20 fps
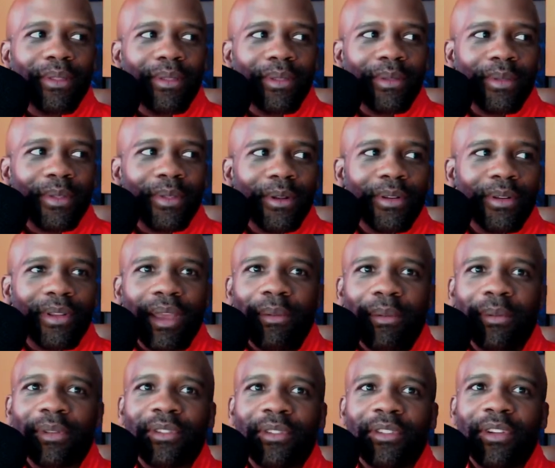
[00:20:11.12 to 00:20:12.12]
third time
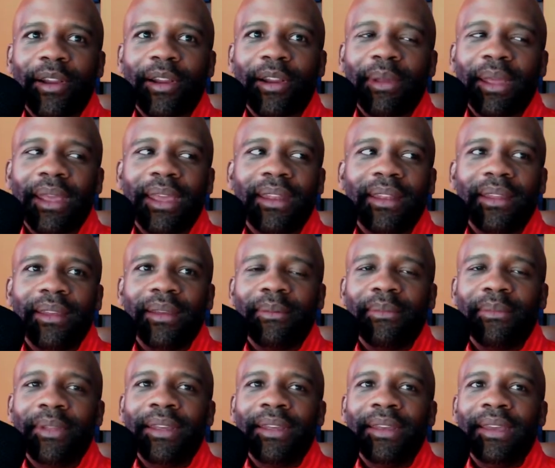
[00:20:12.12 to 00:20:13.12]
is a charm to get him.
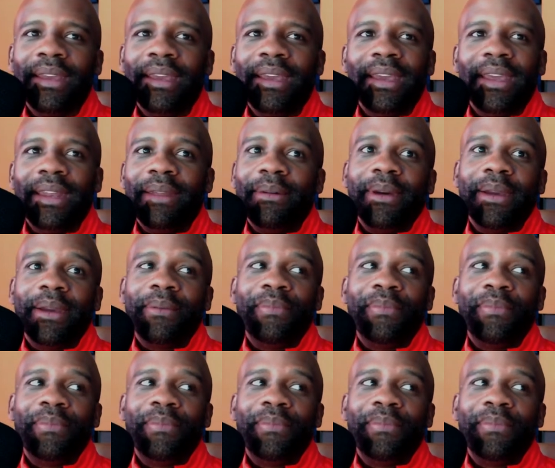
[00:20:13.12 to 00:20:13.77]
Anyway,